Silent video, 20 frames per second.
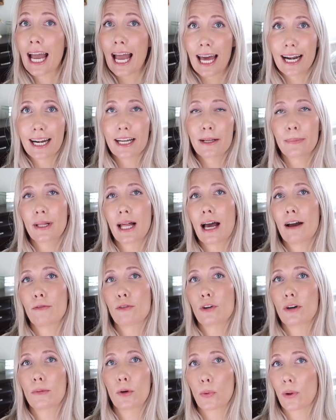editing
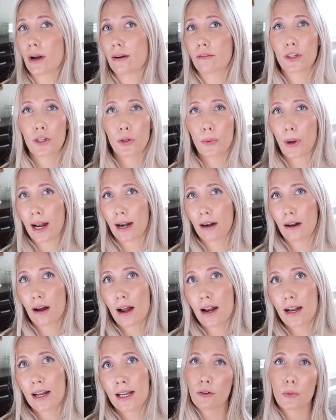platform or whatever you edit
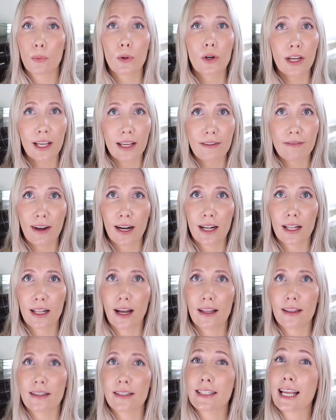on. If you're working in Final
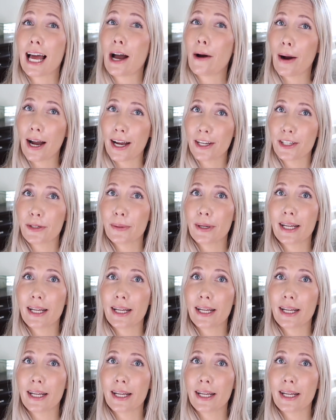Cut, this is how I do